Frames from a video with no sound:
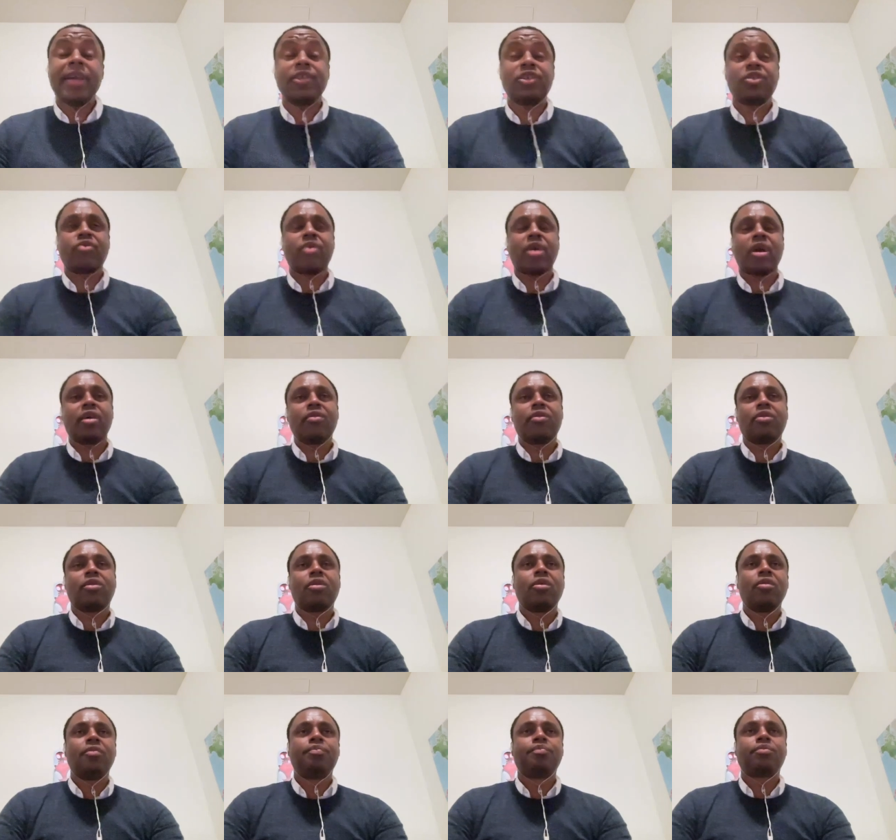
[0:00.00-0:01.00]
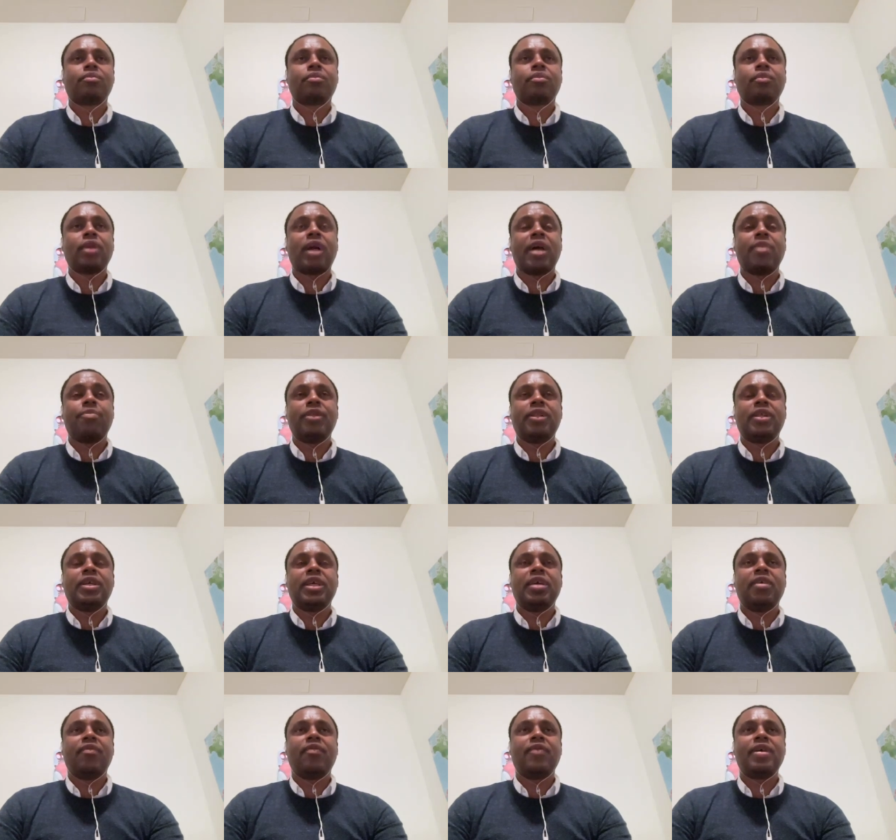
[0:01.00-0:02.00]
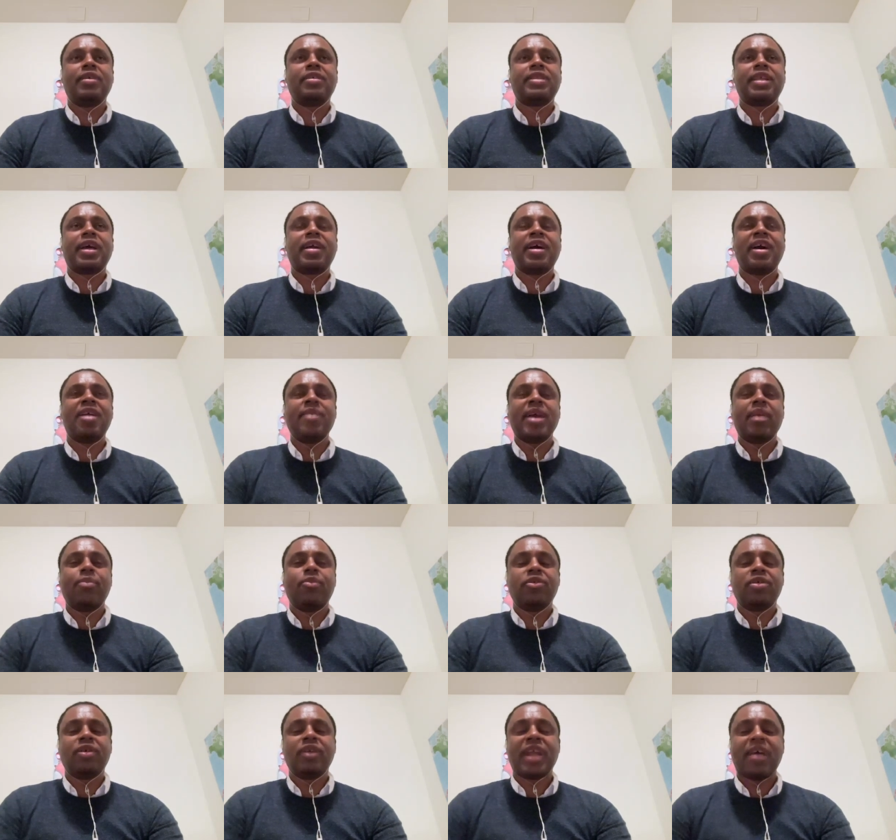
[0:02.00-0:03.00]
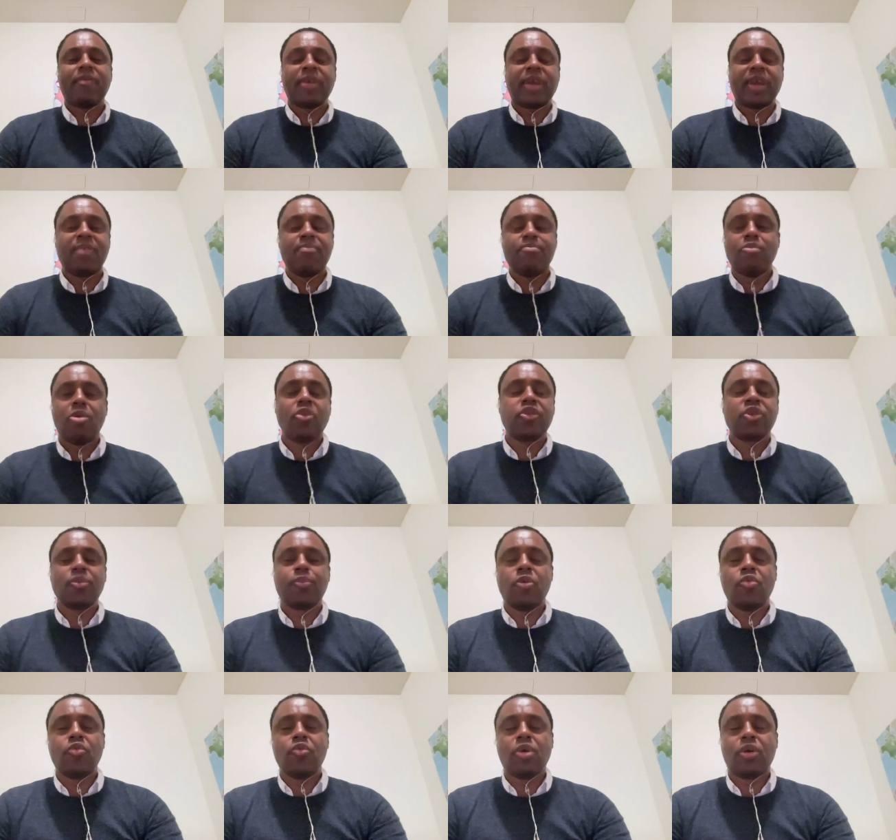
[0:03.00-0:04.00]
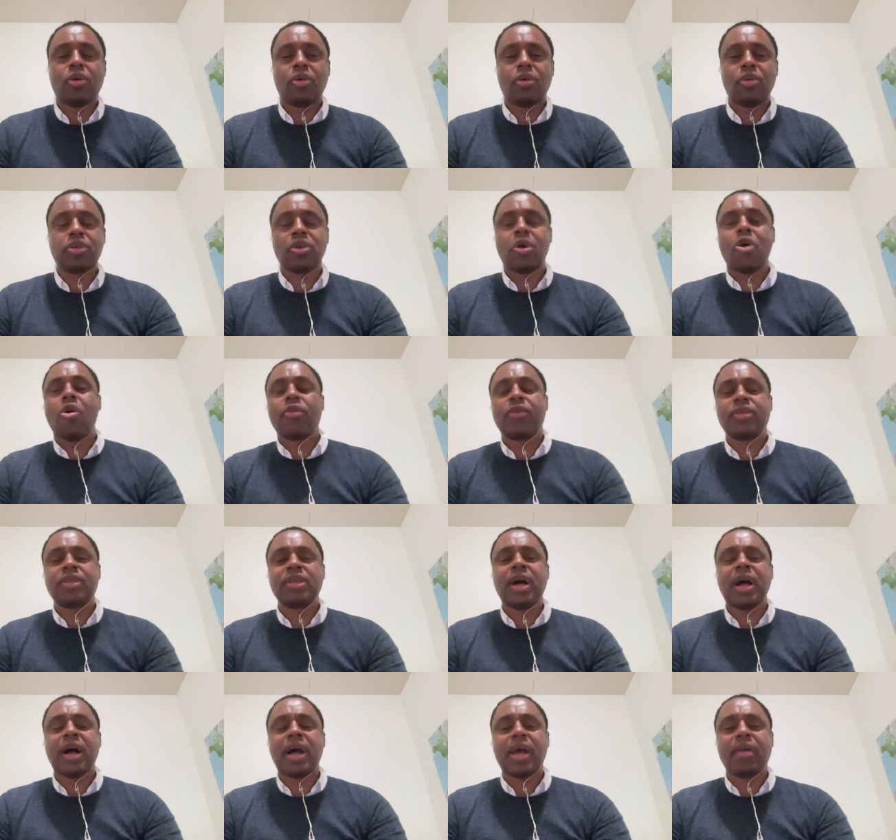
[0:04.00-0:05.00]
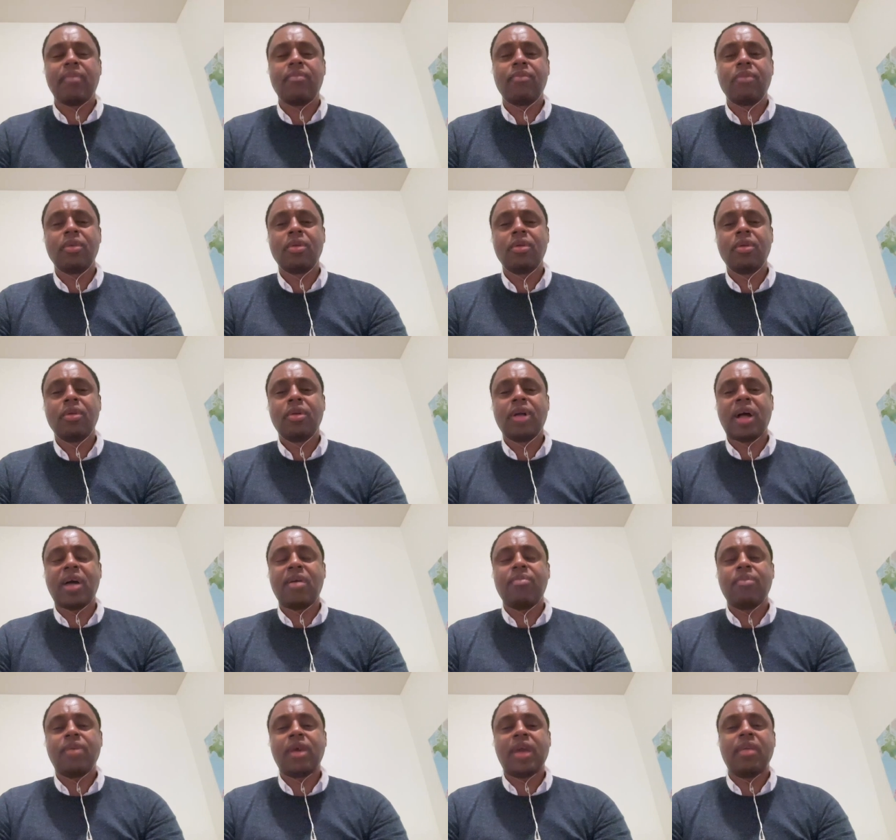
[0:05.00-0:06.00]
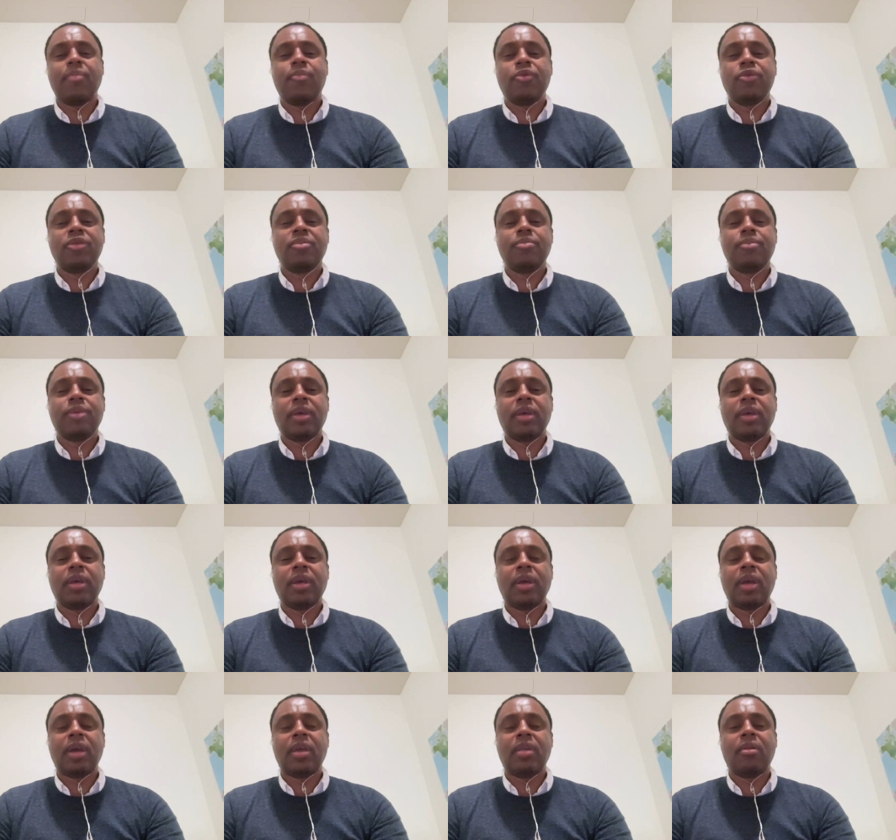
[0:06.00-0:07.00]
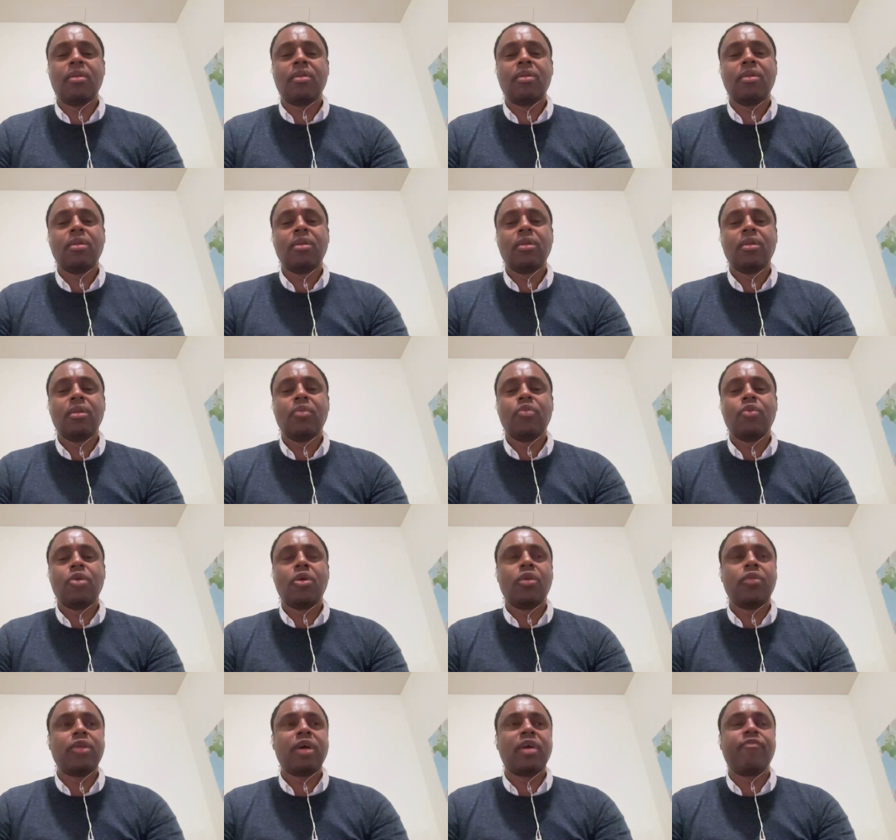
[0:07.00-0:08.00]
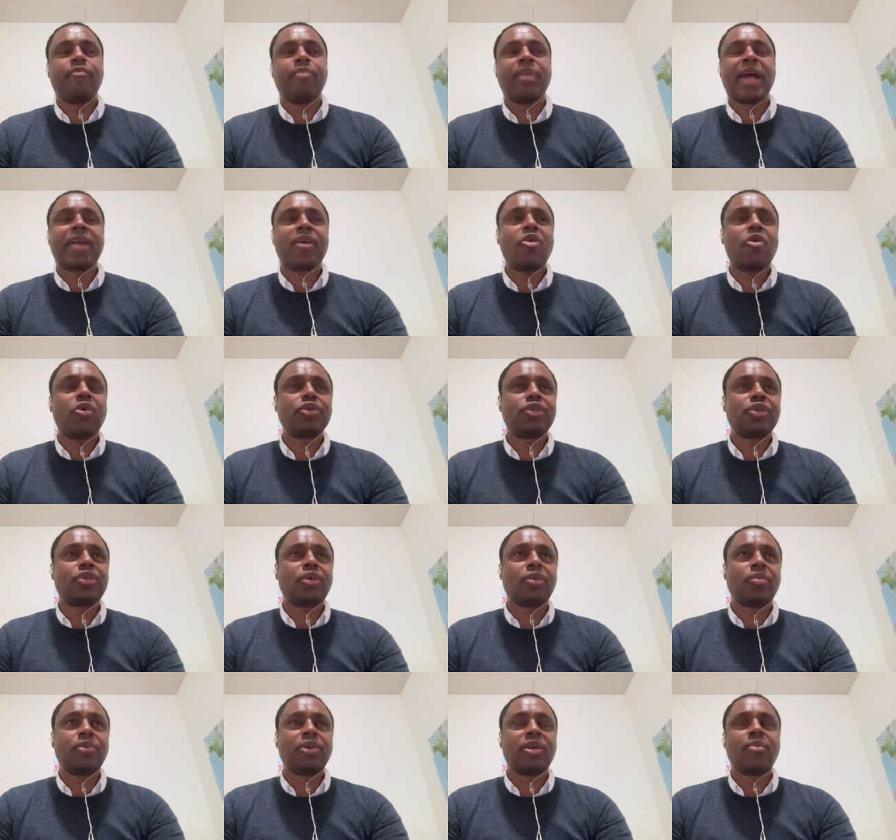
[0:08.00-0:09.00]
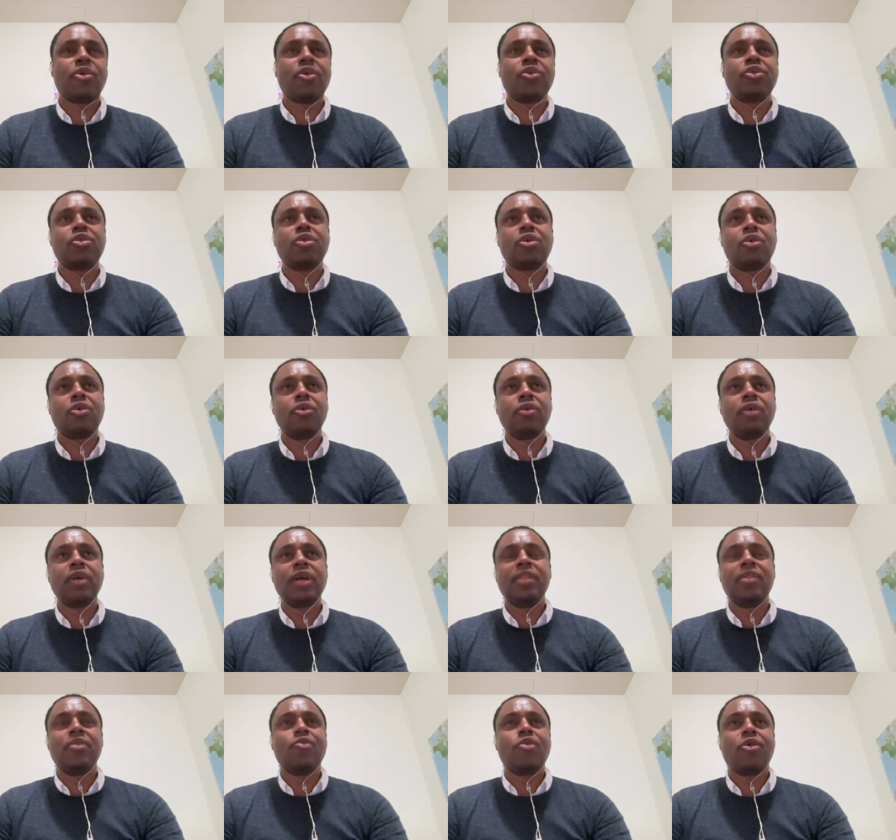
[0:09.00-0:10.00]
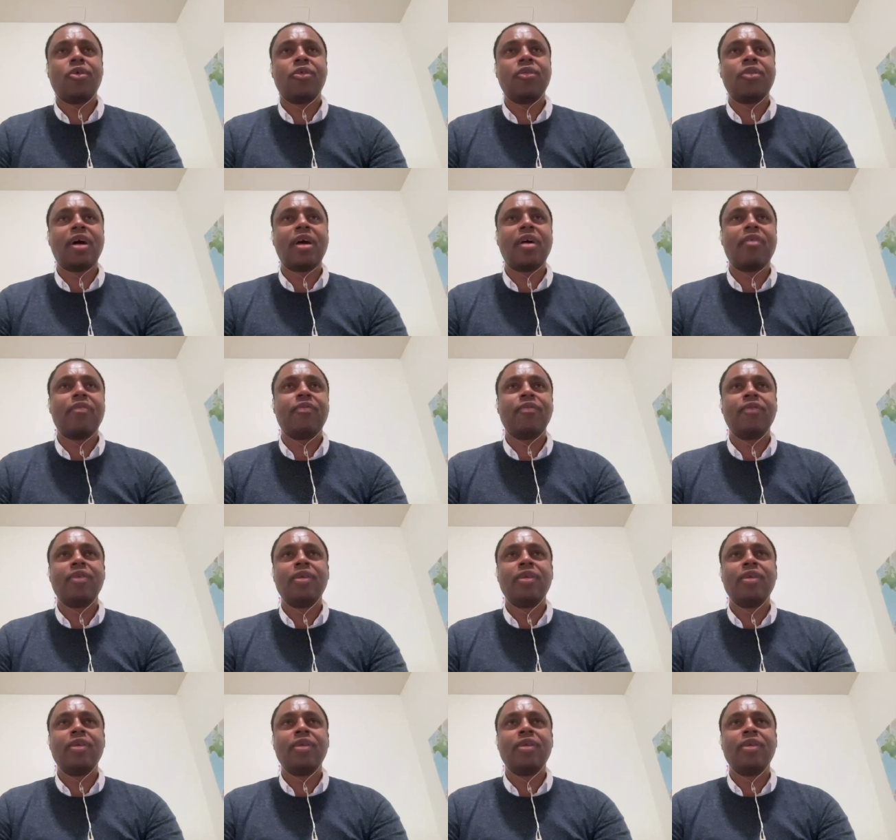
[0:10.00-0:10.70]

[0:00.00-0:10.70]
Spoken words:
strength, I believe, is that I'm able to navigate multiple worlds all the time. I'm able to be in the world of black culture, but I'm also in the world of